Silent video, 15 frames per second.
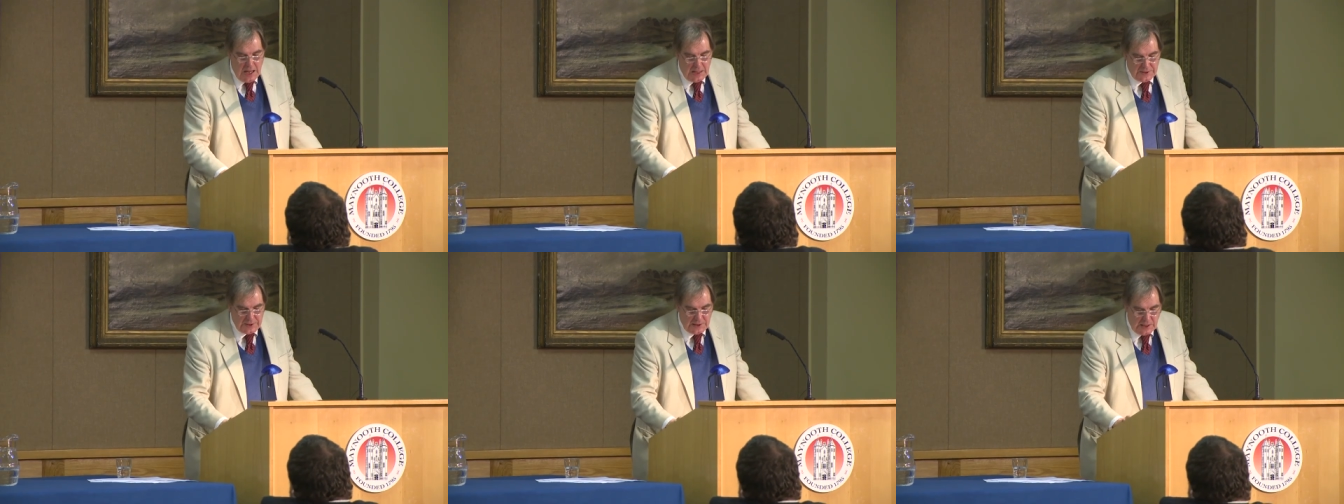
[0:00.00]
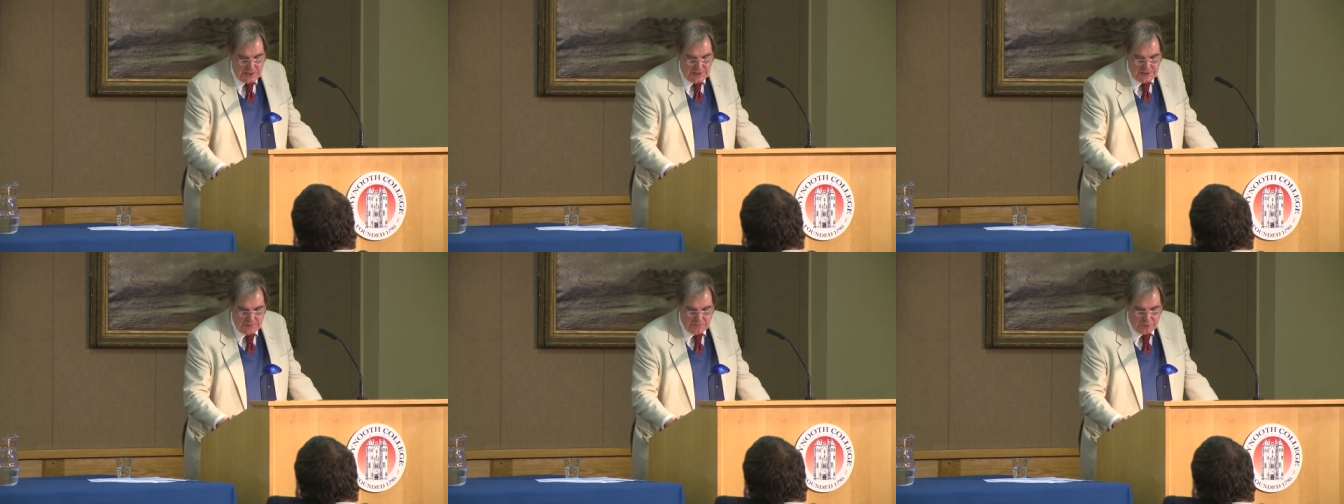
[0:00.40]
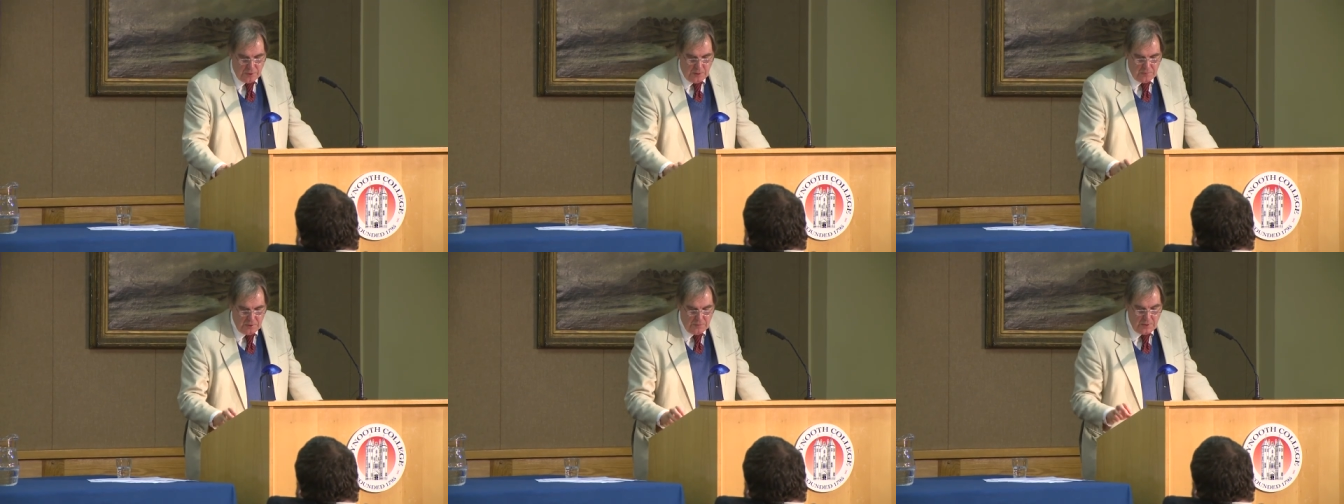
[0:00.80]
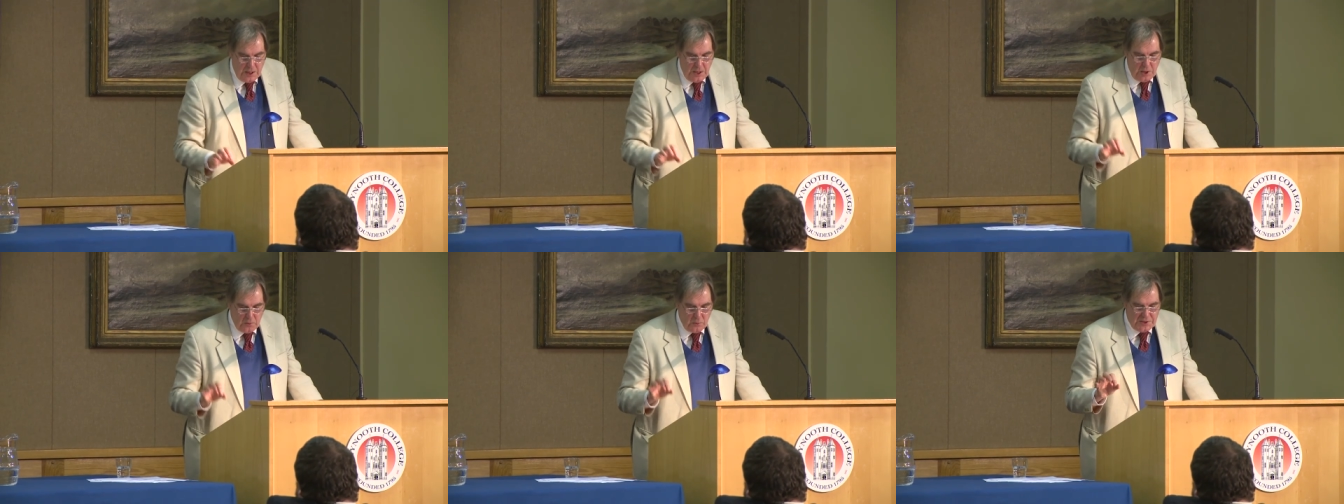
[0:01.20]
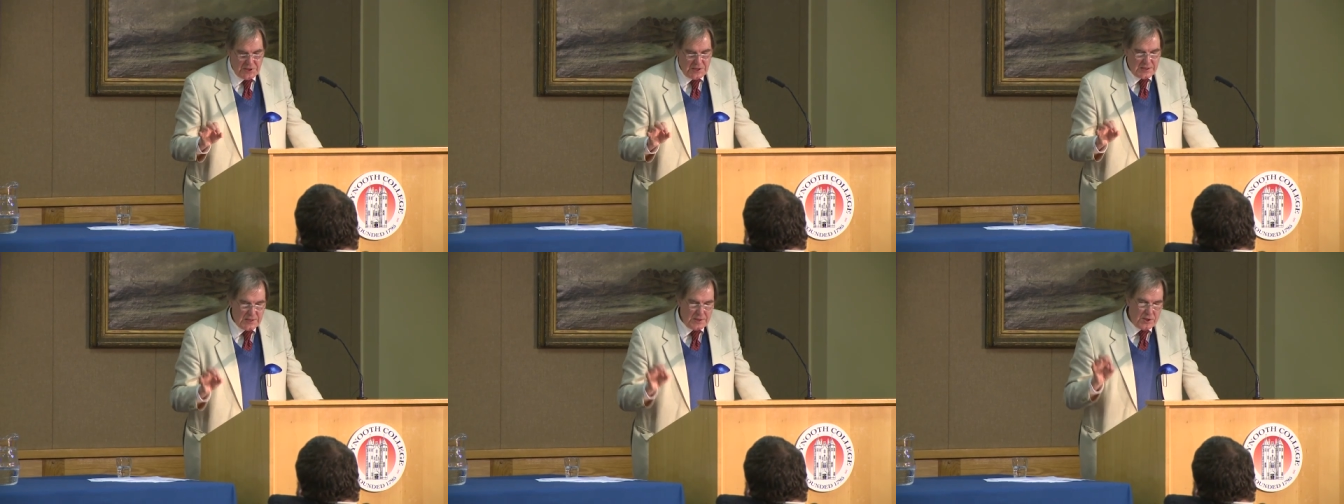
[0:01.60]
underlines the problem, which
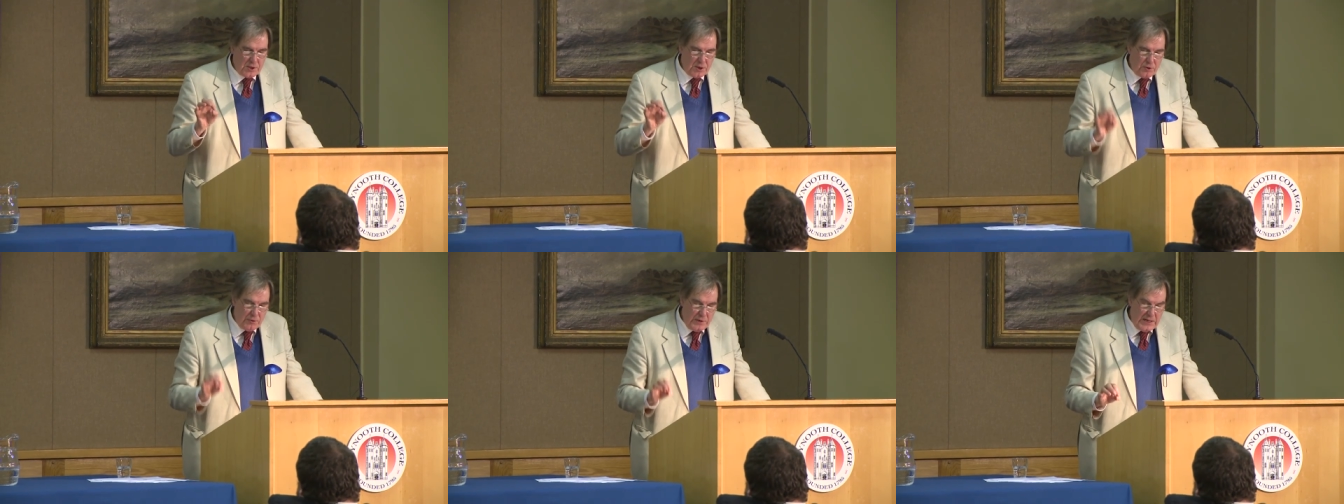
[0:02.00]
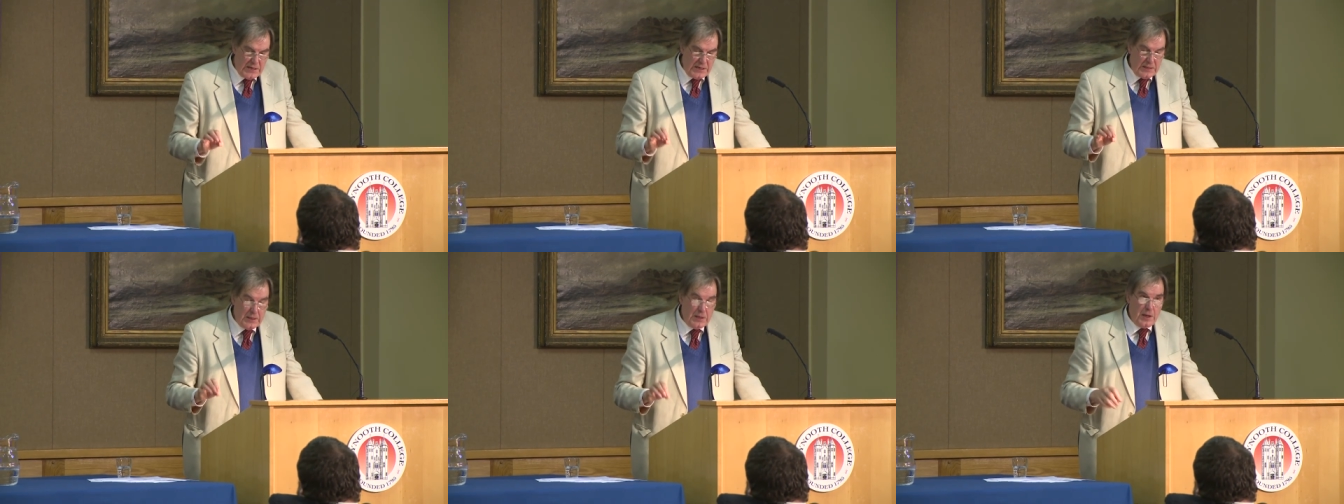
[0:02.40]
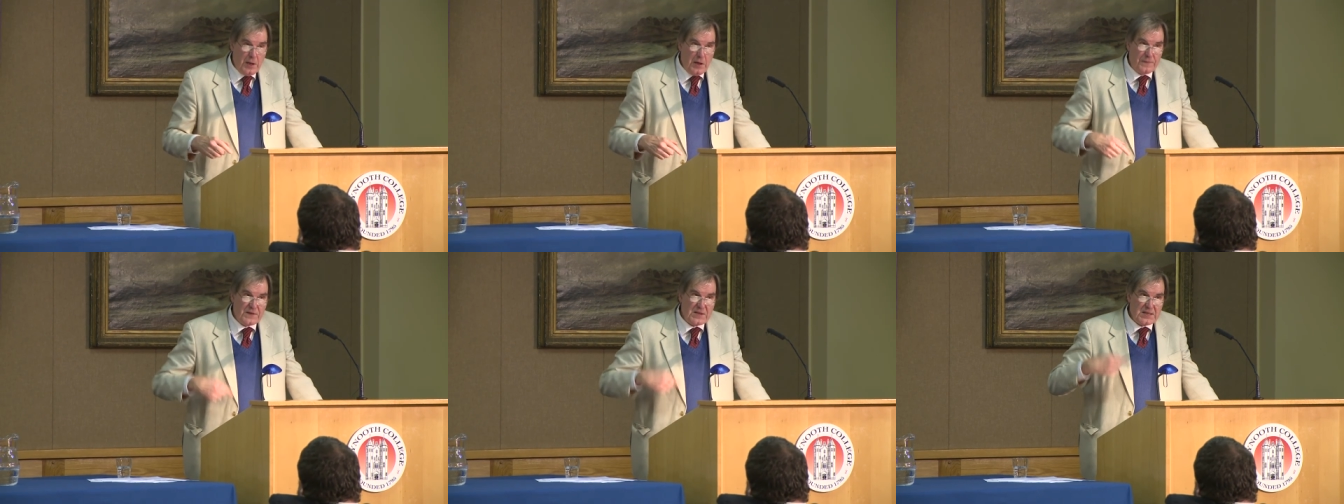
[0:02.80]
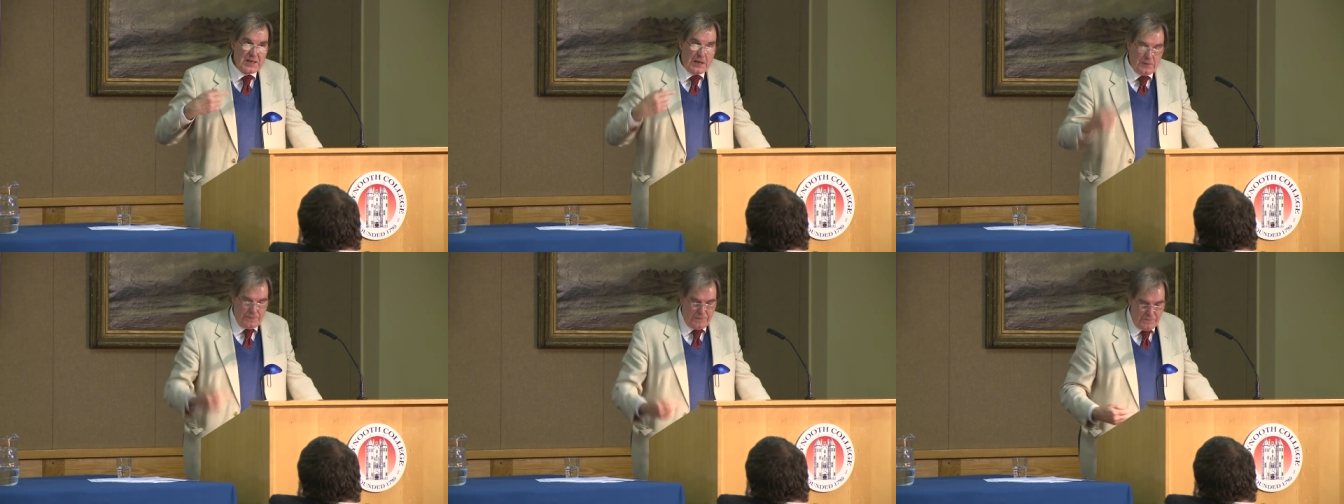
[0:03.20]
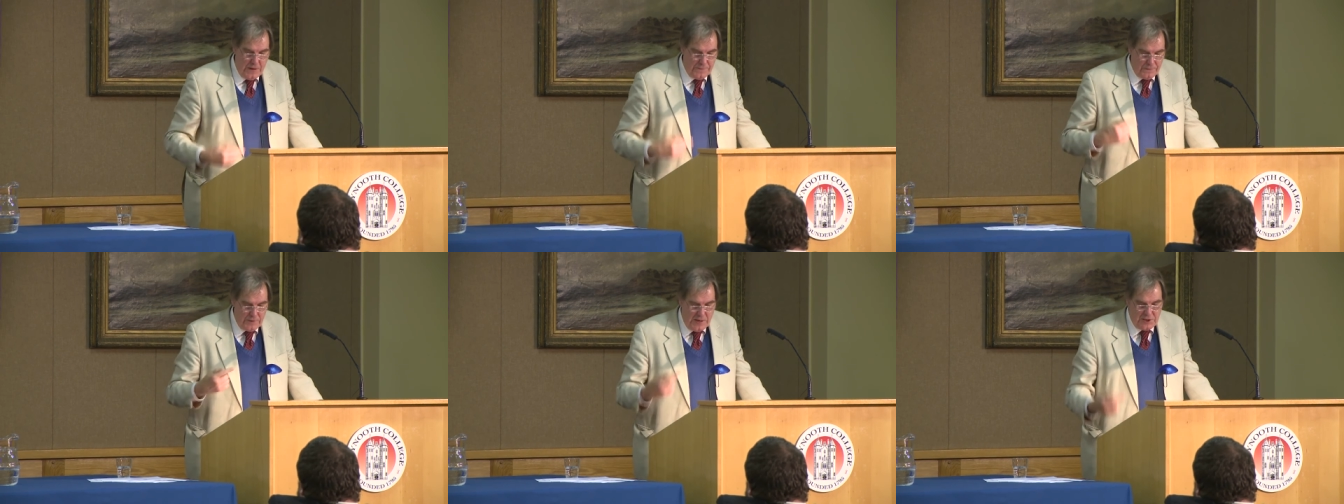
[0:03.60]
is the degree of
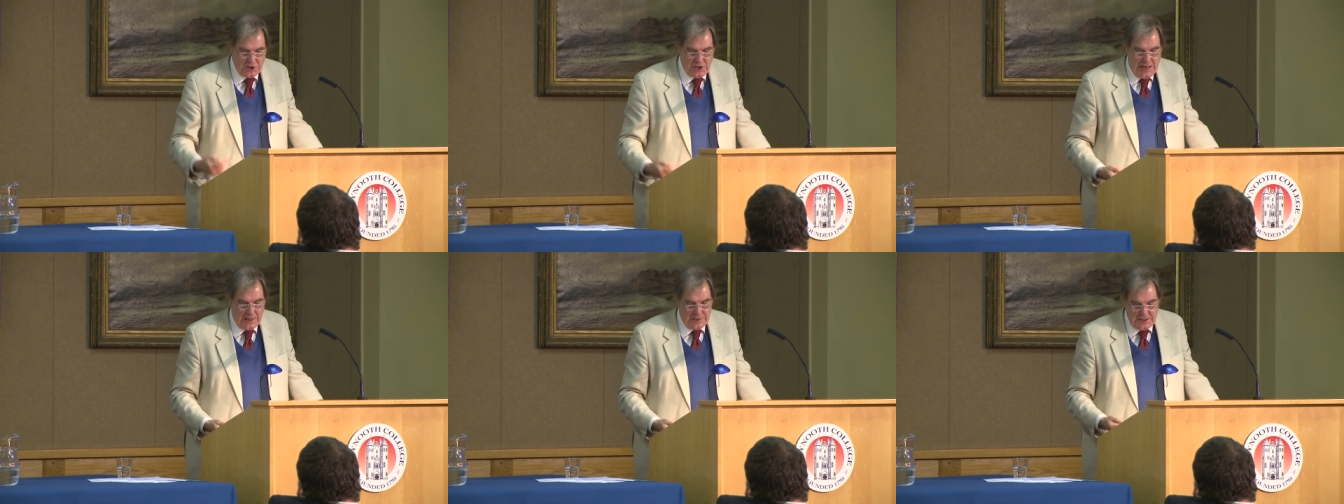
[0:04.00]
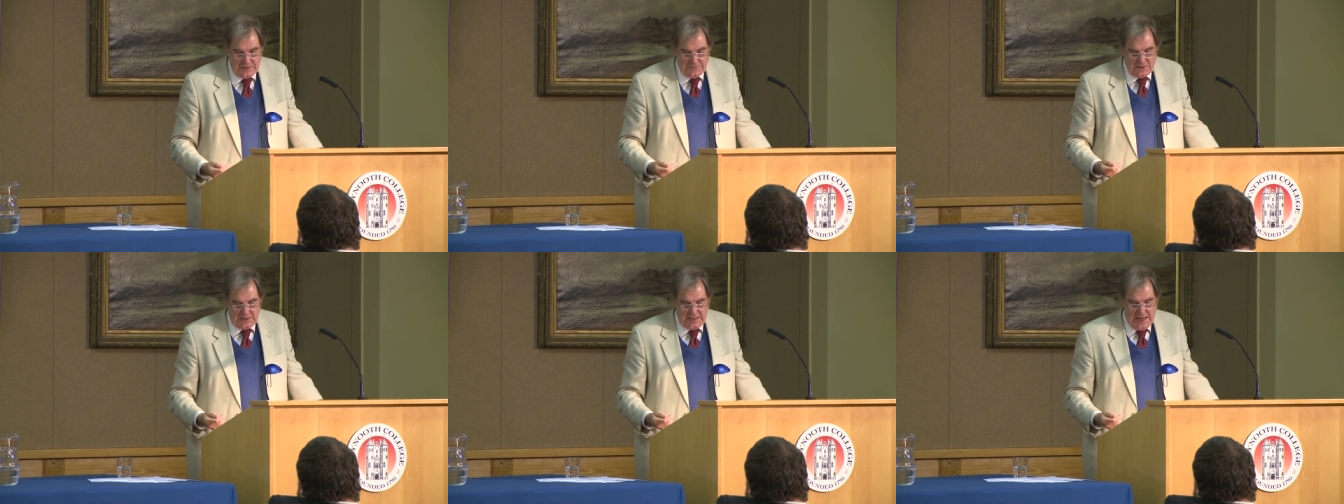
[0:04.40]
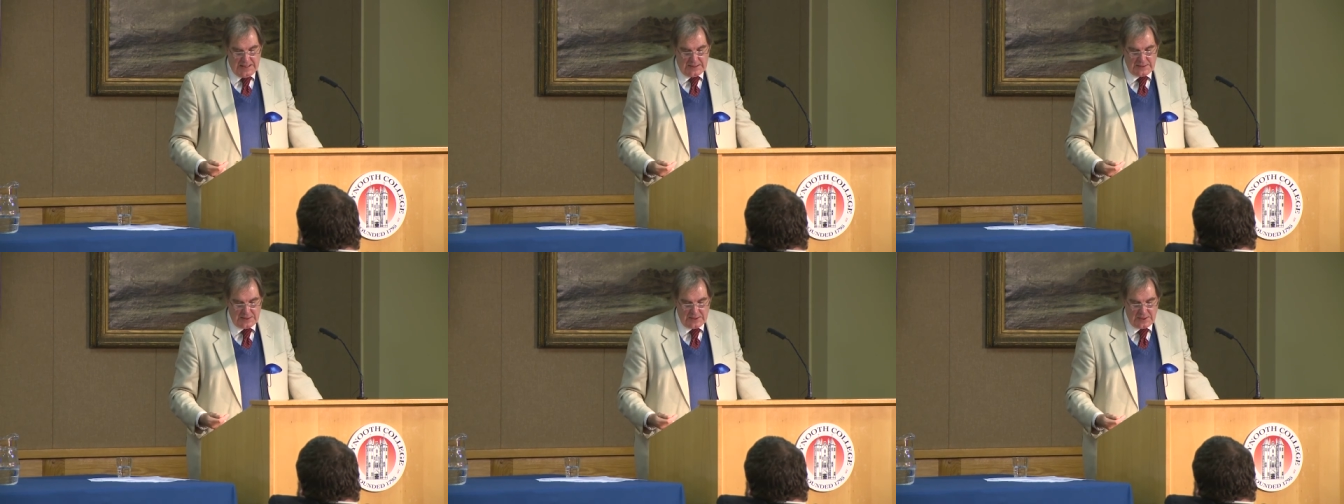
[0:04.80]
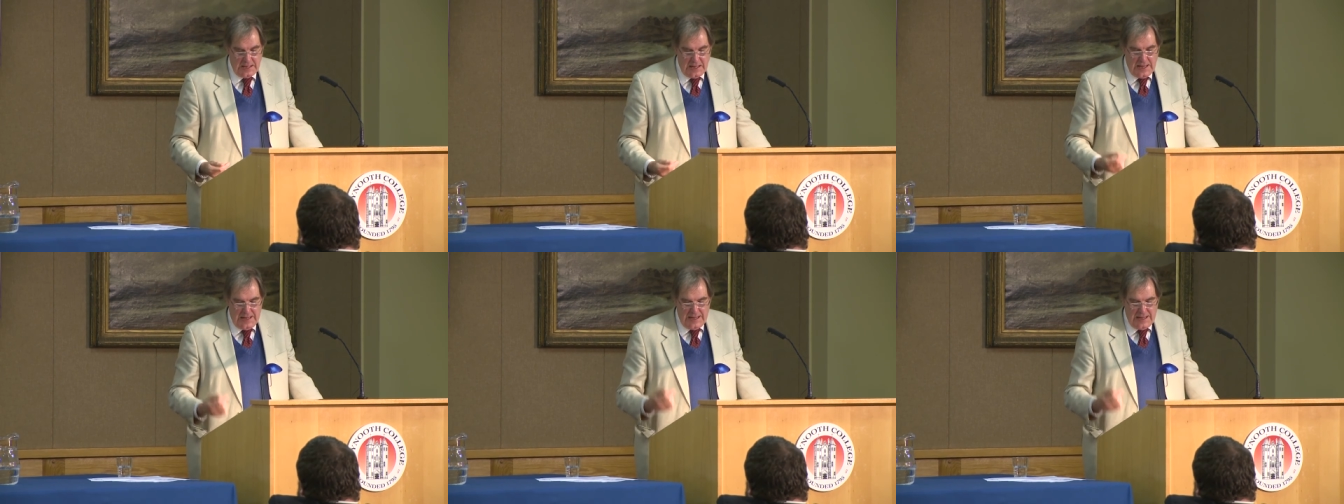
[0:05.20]
self-referentiality of the texts.